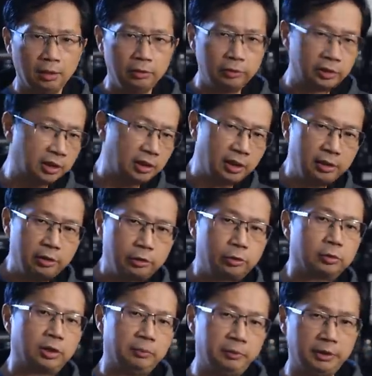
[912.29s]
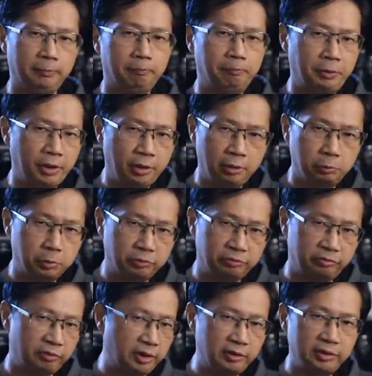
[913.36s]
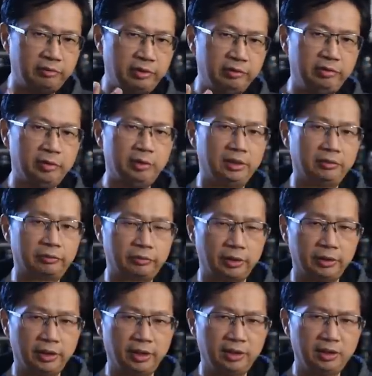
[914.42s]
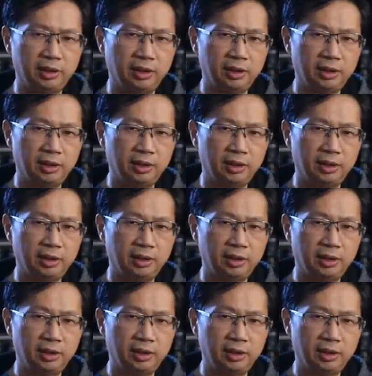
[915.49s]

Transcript: You can either do like me, pair it with very revealing front end,